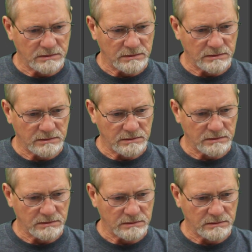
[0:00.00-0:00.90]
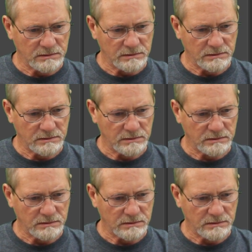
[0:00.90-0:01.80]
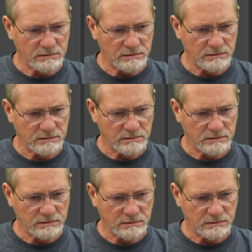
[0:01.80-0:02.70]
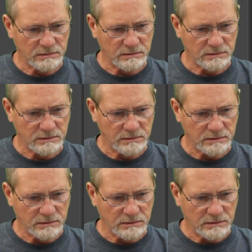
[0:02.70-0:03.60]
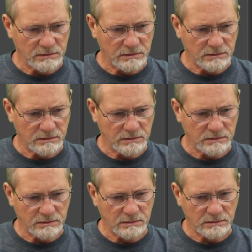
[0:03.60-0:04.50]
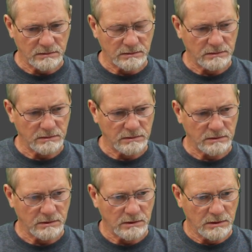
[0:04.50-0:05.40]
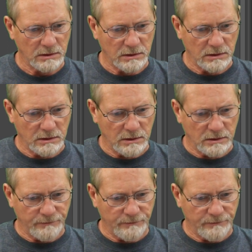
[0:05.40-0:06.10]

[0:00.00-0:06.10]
(silence)